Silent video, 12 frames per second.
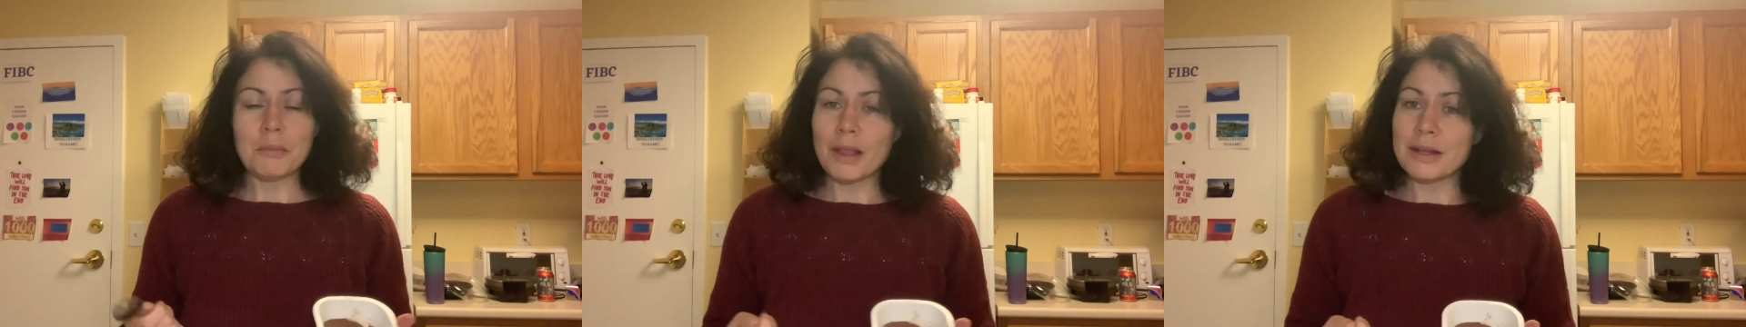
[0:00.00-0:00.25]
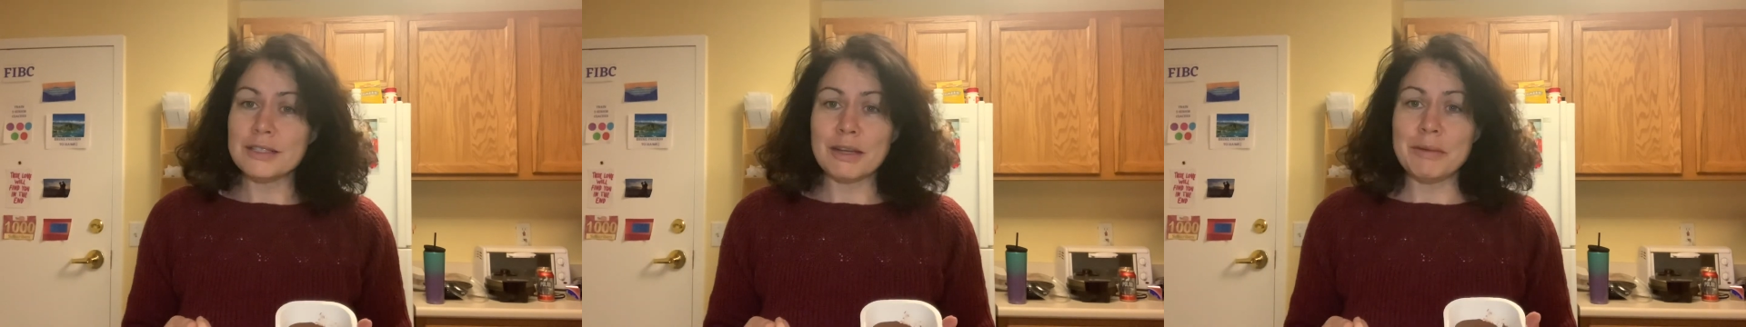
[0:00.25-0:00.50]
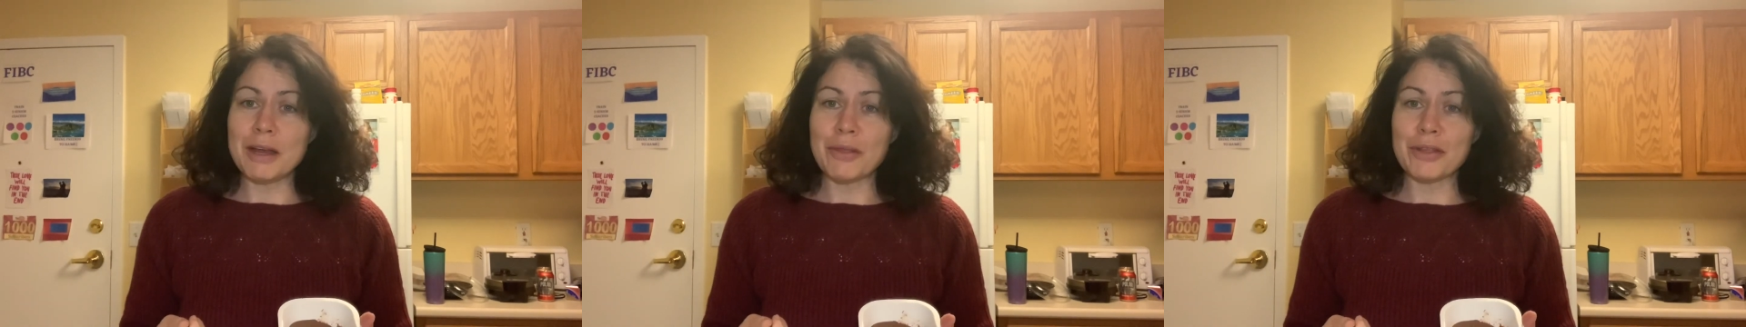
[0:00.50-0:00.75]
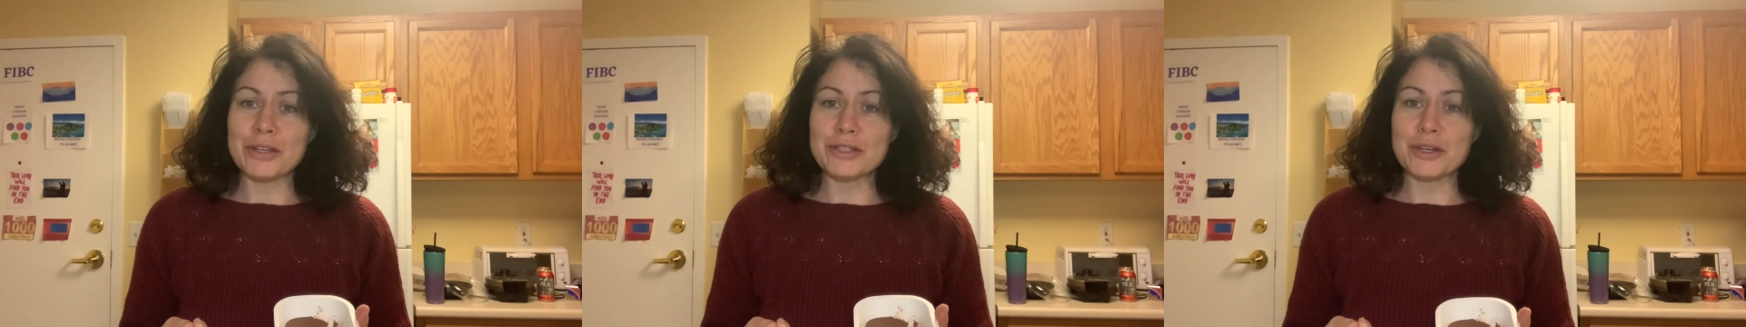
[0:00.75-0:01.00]
Tell me
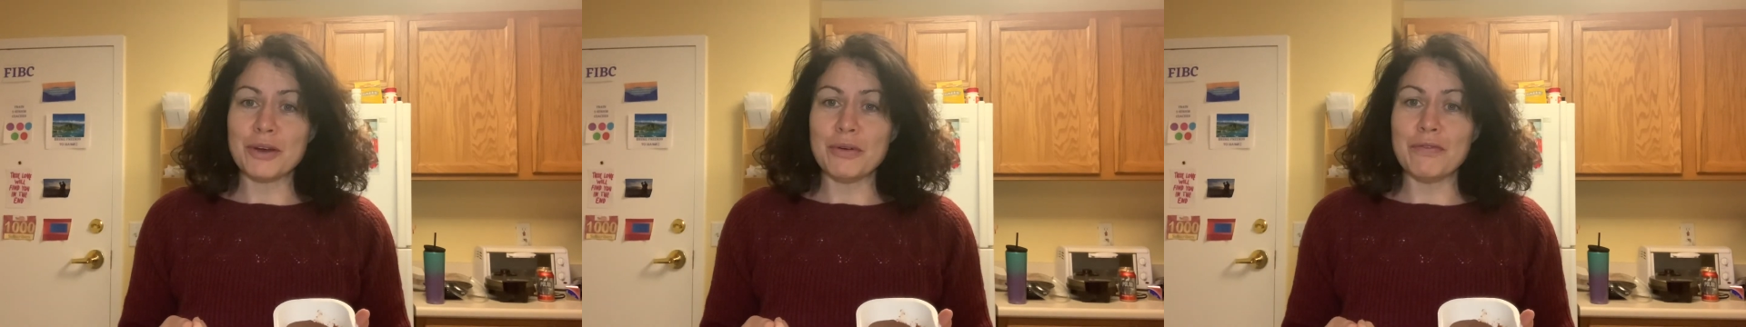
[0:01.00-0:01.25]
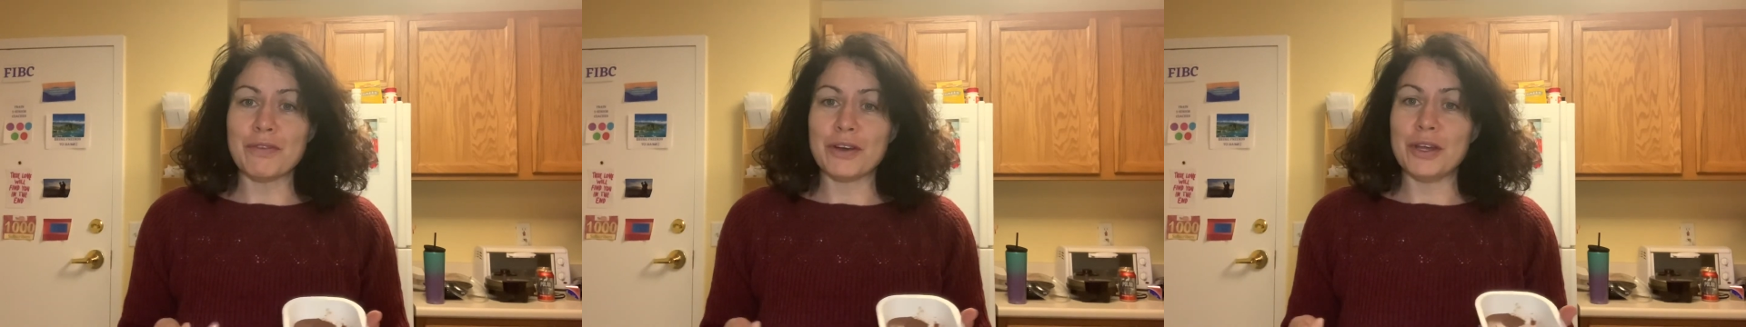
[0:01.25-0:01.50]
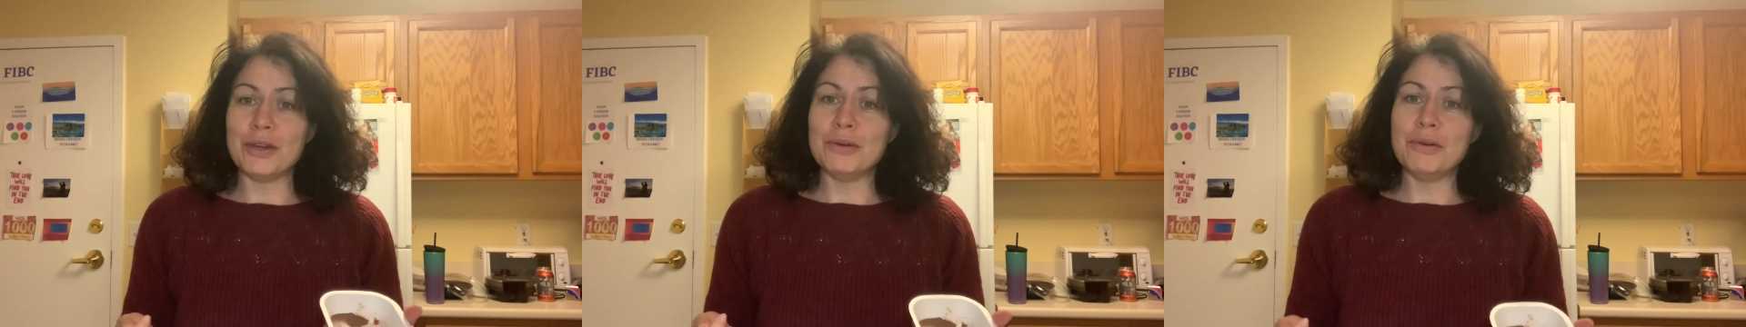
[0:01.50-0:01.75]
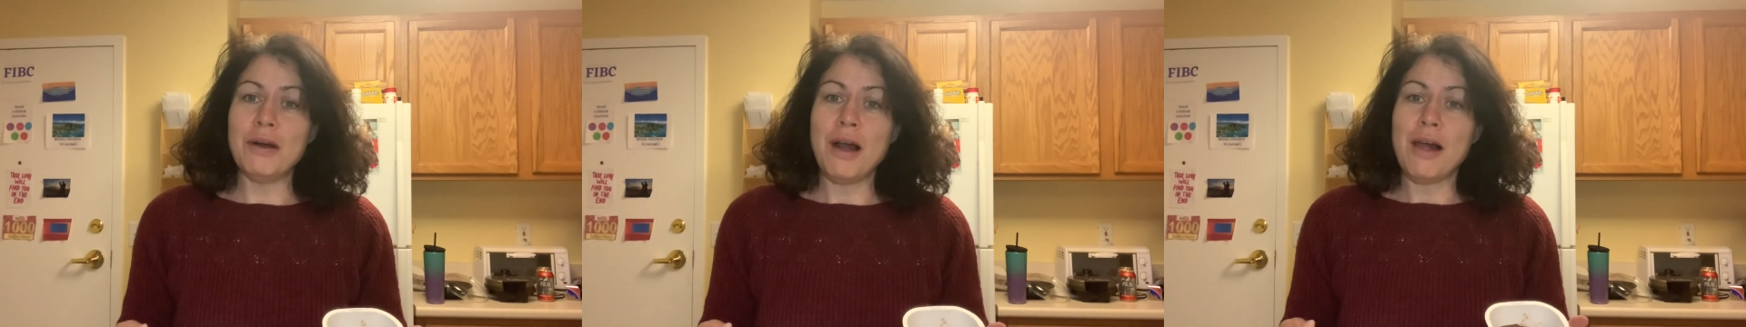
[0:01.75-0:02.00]
how things are going for
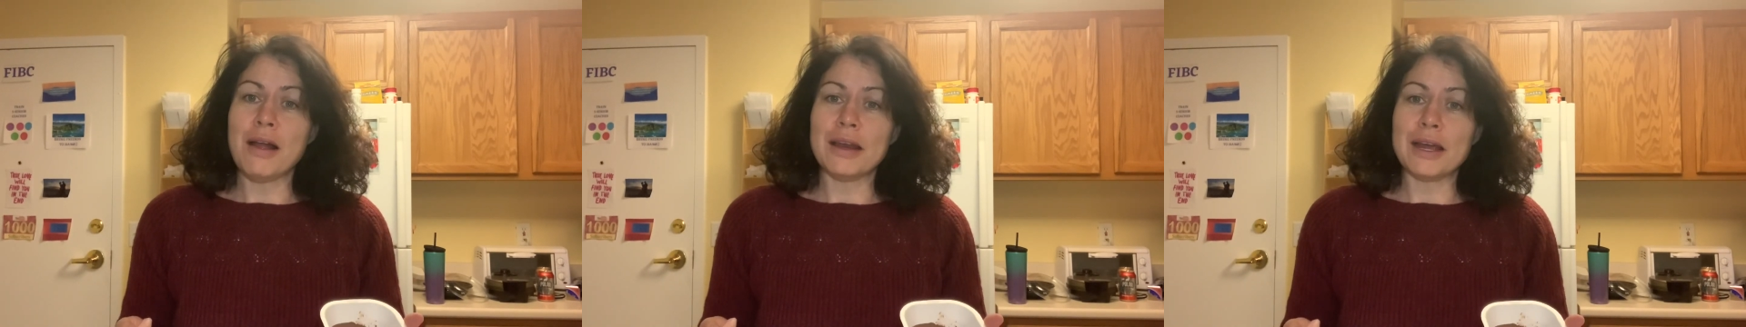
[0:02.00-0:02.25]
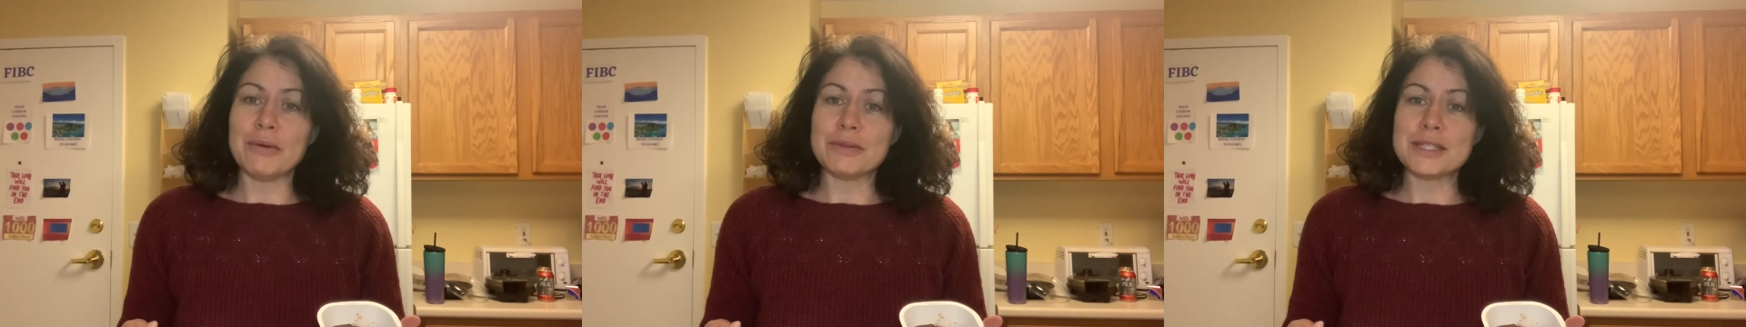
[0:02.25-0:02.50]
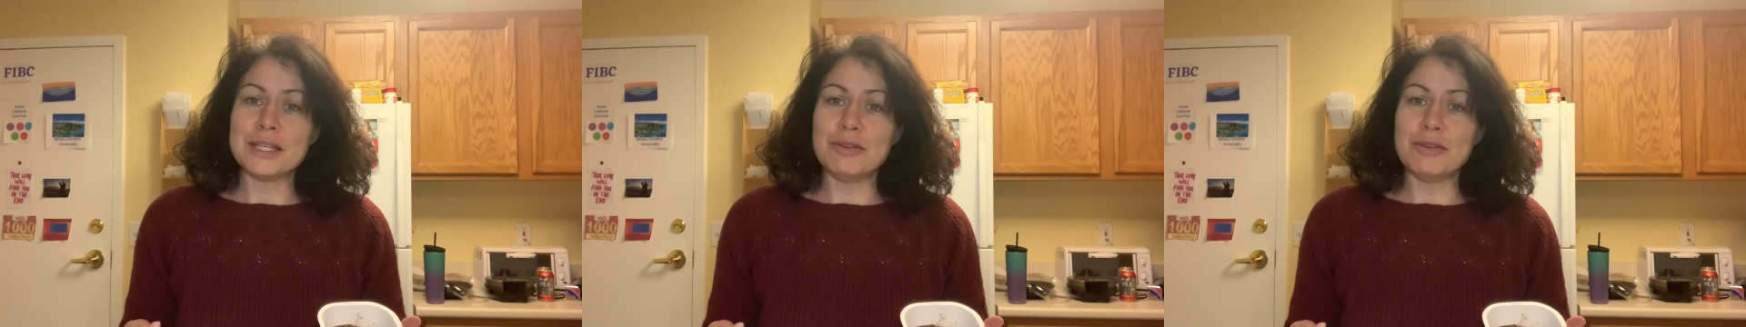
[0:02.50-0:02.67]
you, and I will see you